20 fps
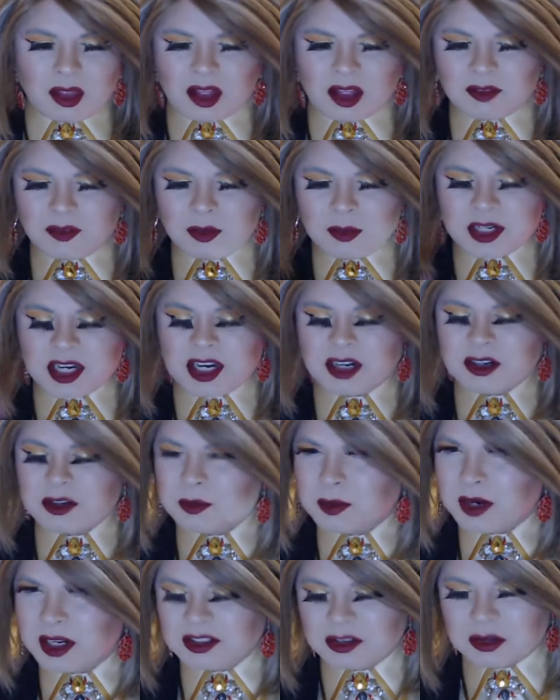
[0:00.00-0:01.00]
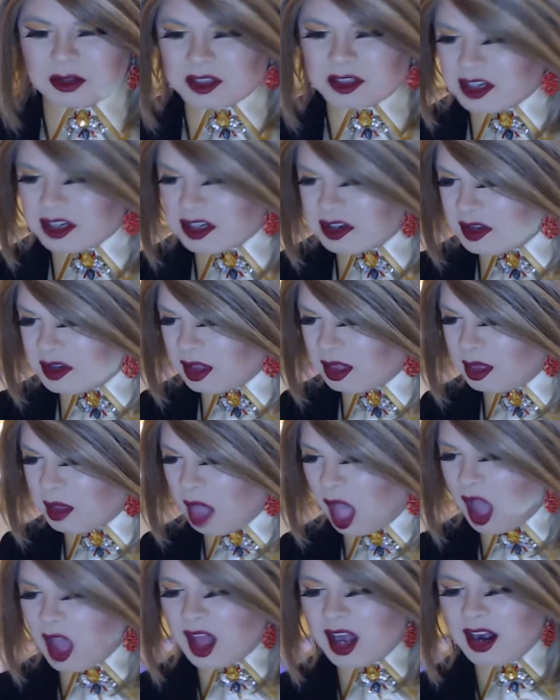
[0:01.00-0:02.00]
too much hair spreading, so it just
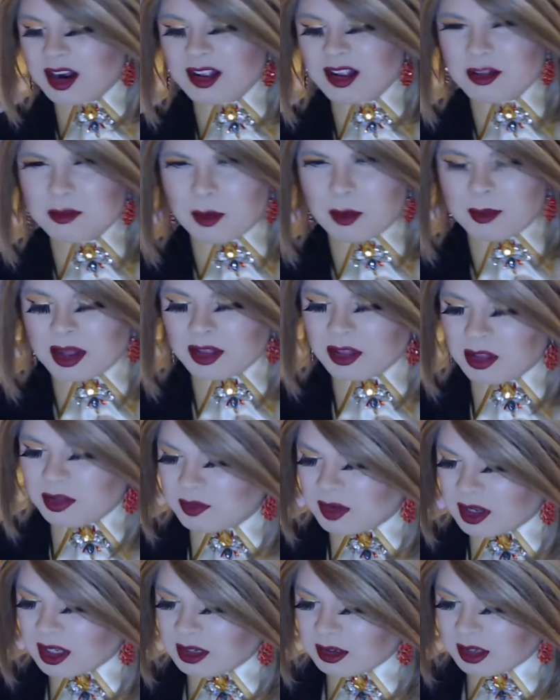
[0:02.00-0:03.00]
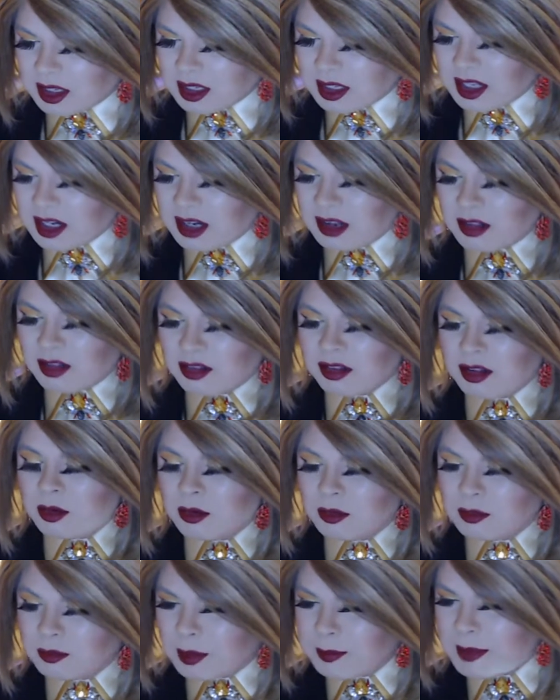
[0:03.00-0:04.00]
hair gets in my mouth. It's fucking like getting soap,
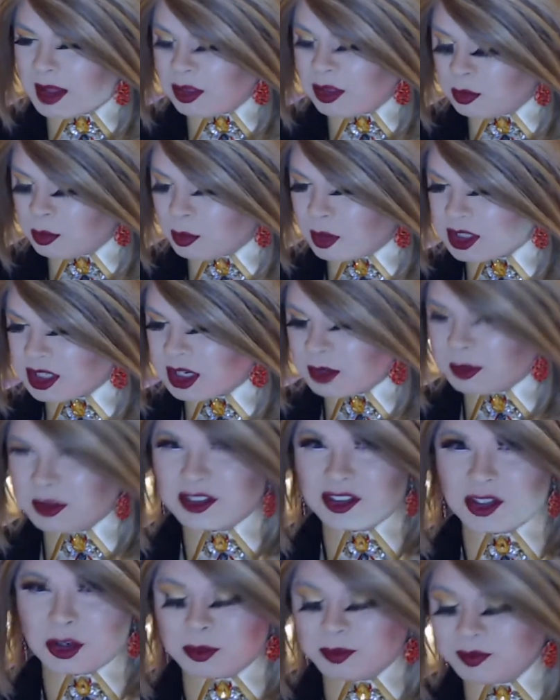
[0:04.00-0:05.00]
my mouth washed out with soap,